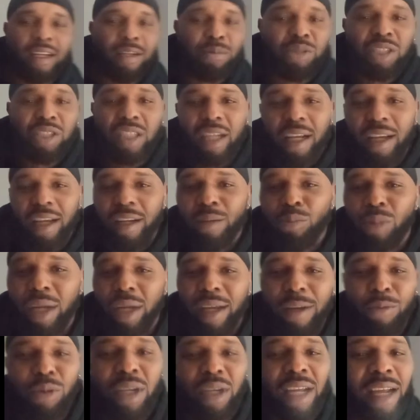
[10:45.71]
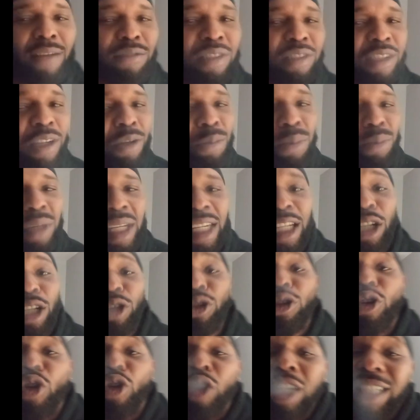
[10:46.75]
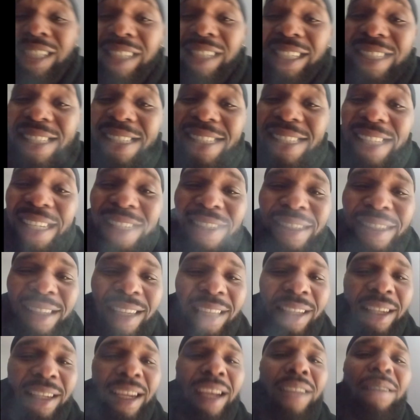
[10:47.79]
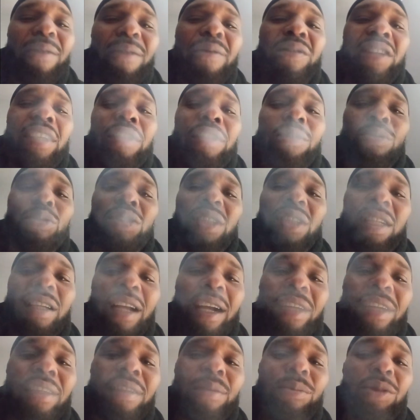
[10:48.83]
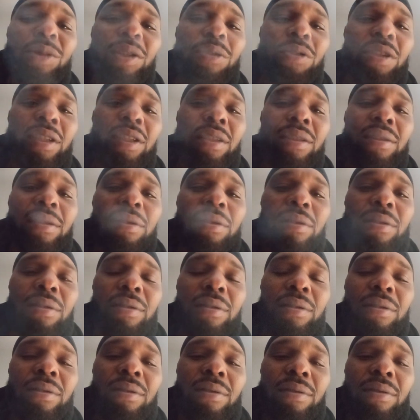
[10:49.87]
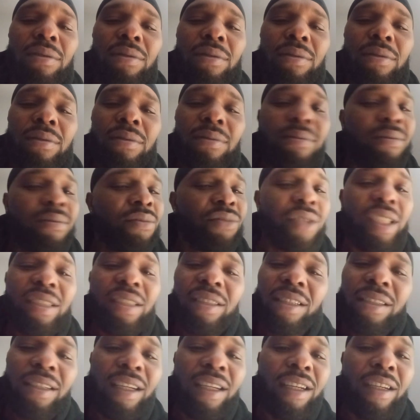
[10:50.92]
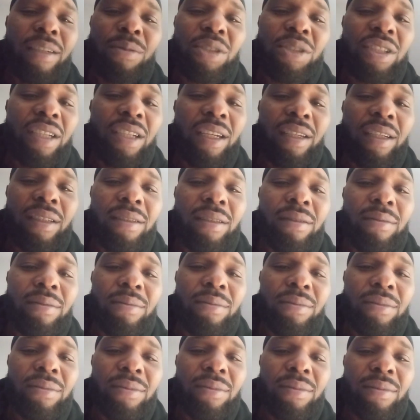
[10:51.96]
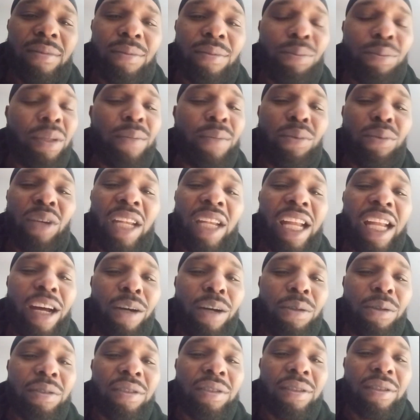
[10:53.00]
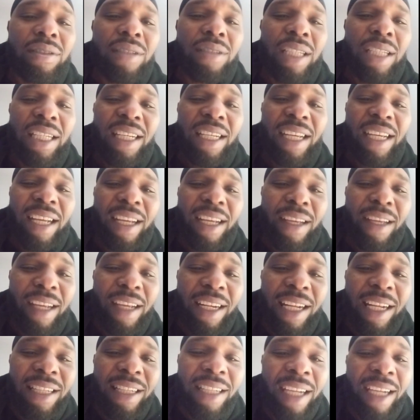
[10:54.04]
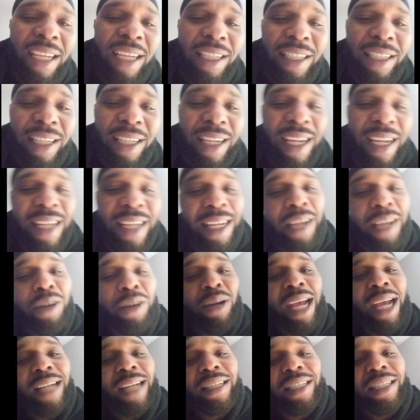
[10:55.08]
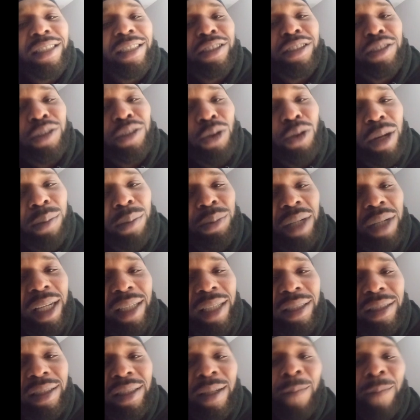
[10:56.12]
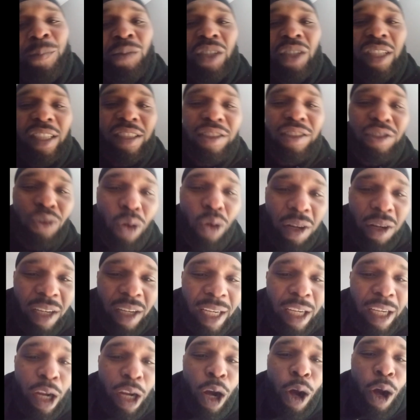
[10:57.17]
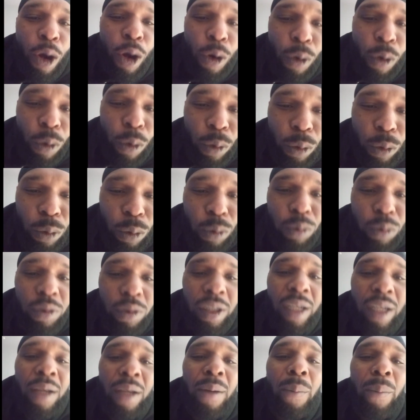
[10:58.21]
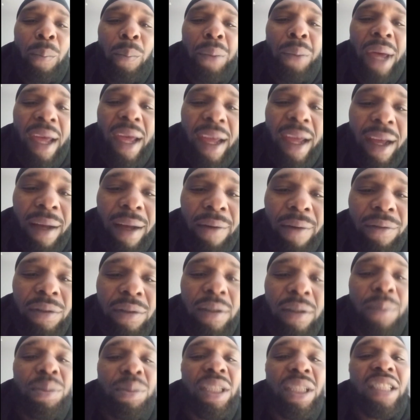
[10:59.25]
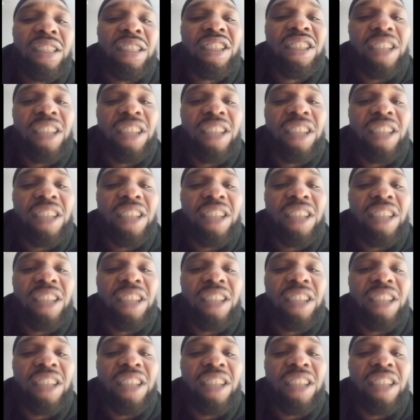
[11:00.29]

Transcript: damn shame, man. We have so many narcissistic individuals in our community. It's a damn shame. People lost. And at the end of the day, they're going to have to hit the start button and start on their own path to be